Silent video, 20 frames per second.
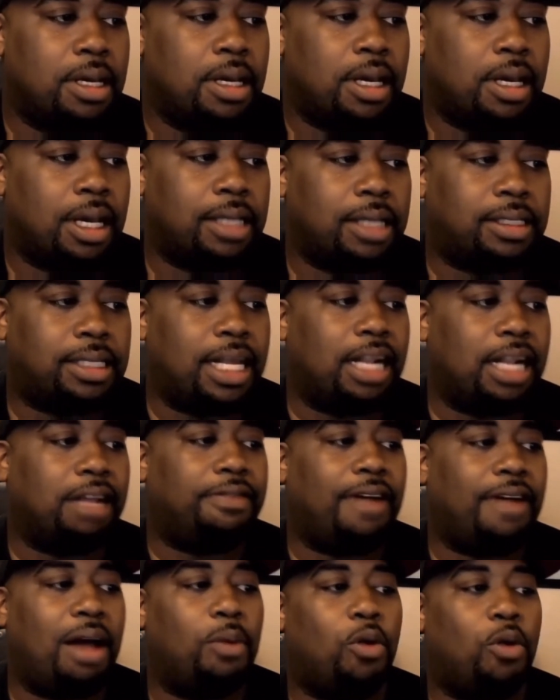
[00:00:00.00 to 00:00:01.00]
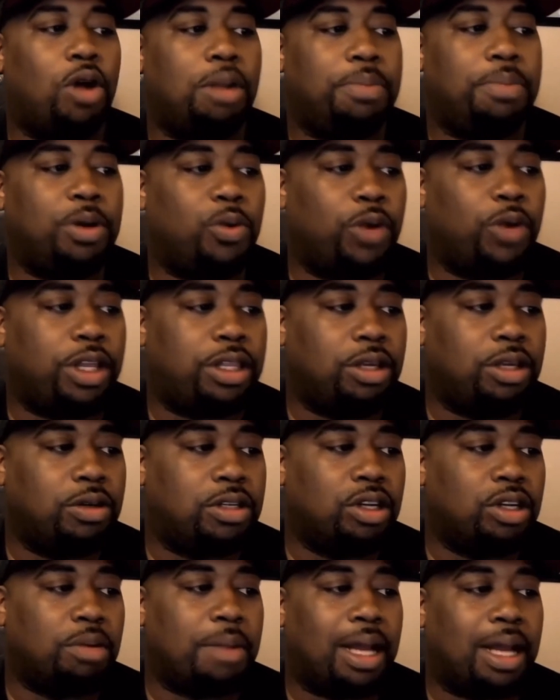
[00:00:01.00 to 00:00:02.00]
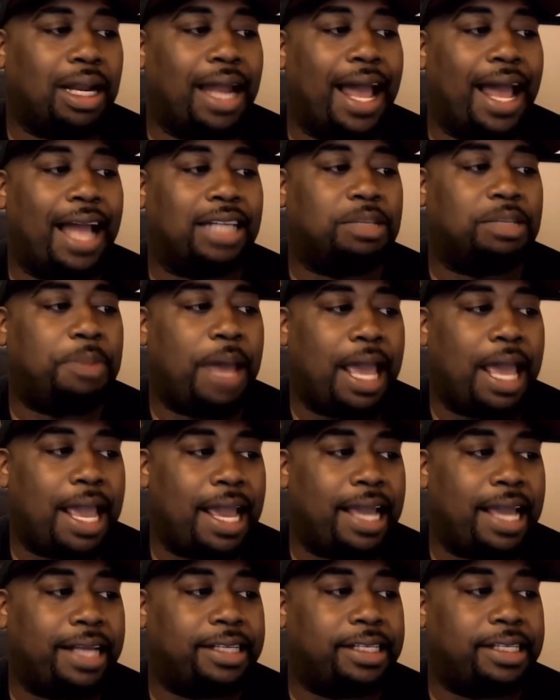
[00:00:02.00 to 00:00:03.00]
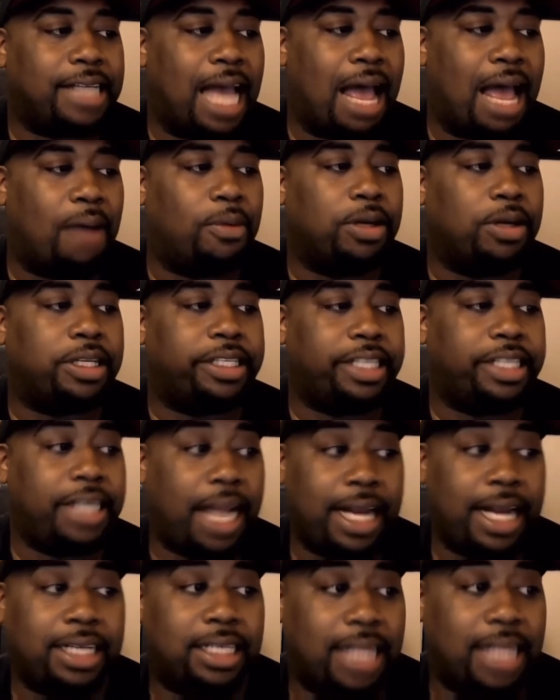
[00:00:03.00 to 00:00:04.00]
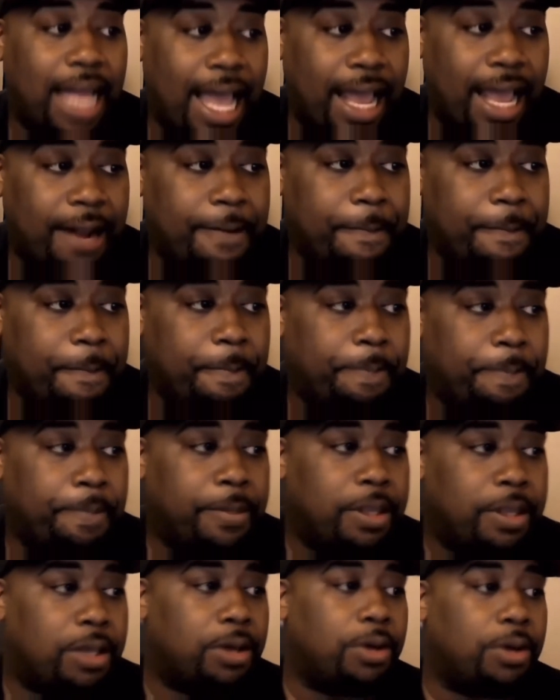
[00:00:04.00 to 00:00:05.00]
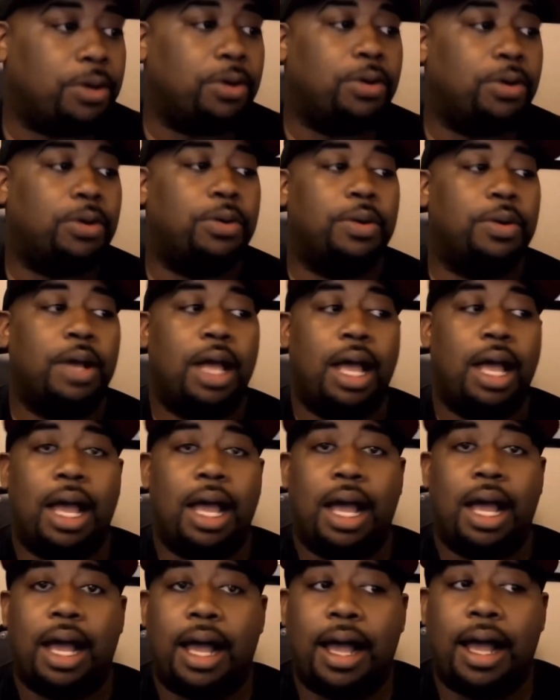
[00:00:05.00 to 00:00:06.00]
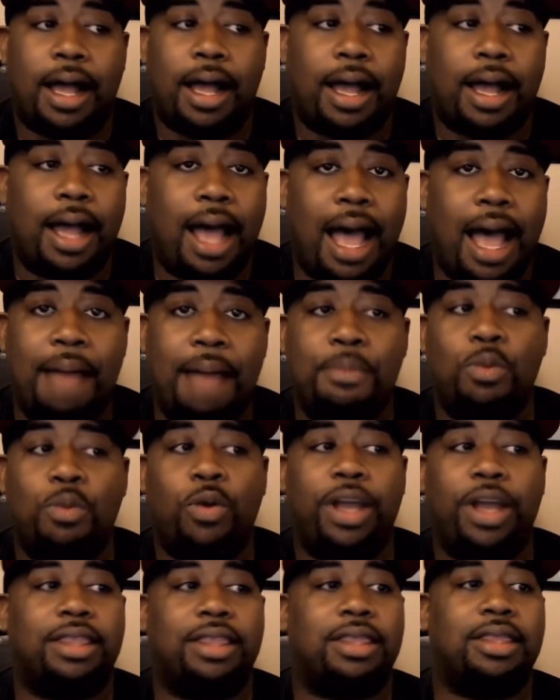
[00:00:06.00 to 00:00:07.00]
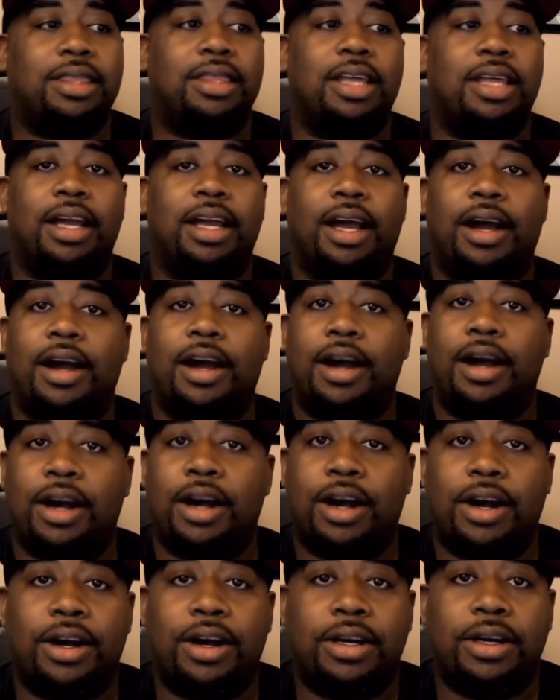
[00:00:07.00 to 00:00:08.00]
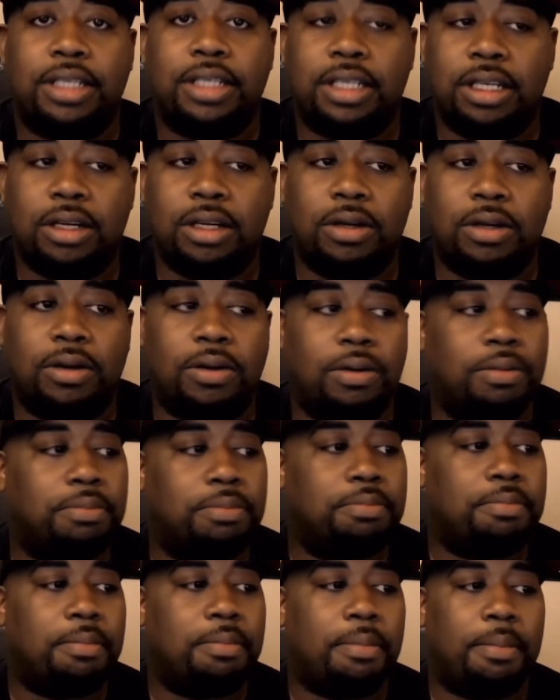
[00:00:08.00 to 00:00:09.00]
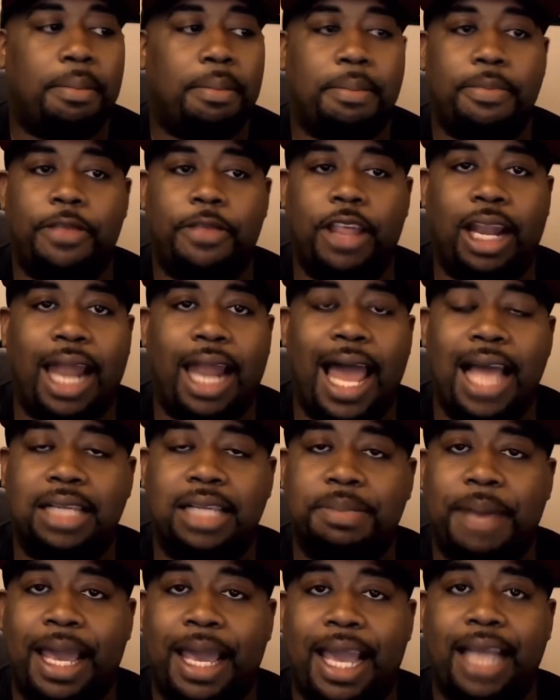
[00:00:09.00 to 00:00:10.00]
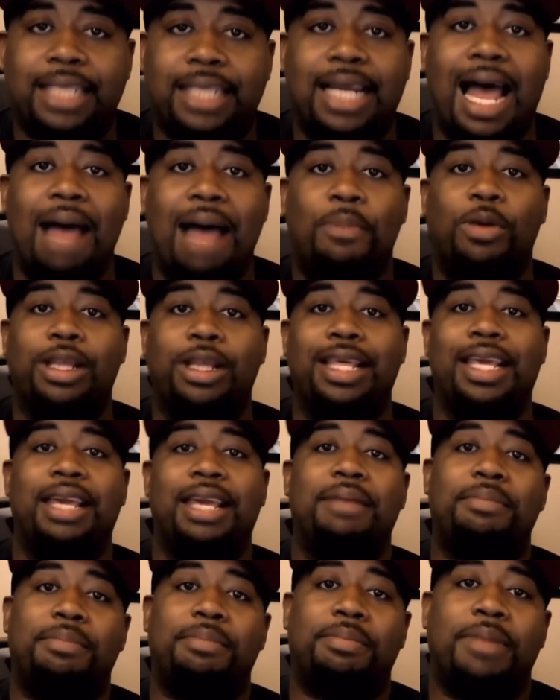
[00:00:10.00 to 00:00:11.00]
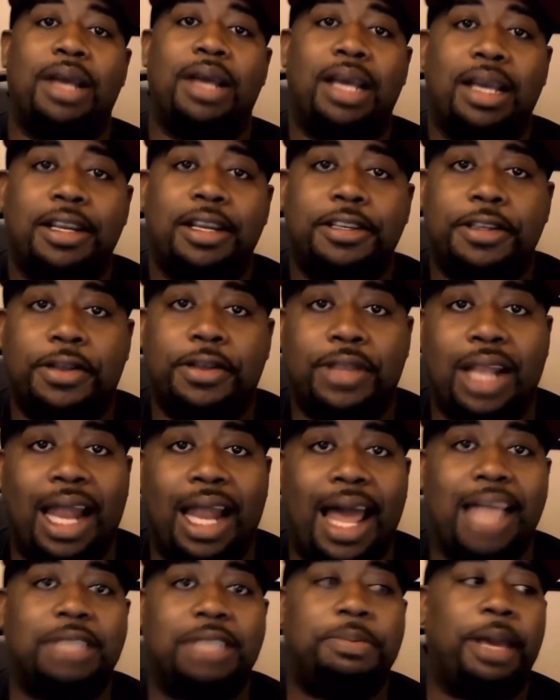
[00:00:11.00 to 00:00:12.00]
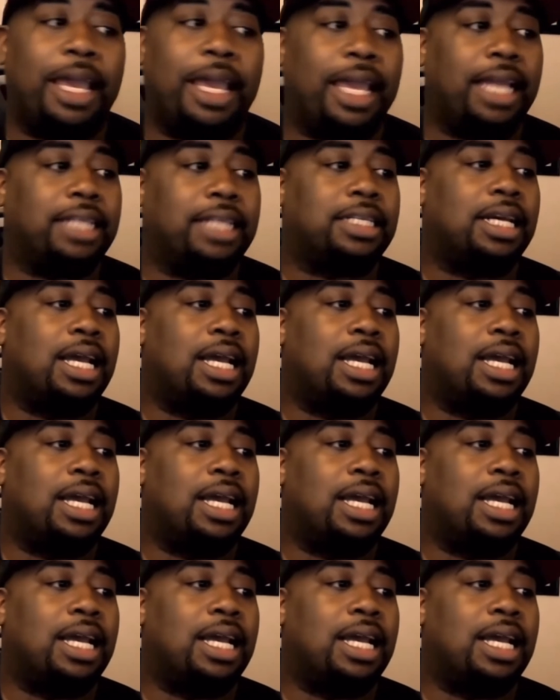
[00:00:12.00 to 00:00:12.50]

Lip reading: instead of I want to be with you till my last page, I would change that to I'm with her till the last page. I'm with him till the last page.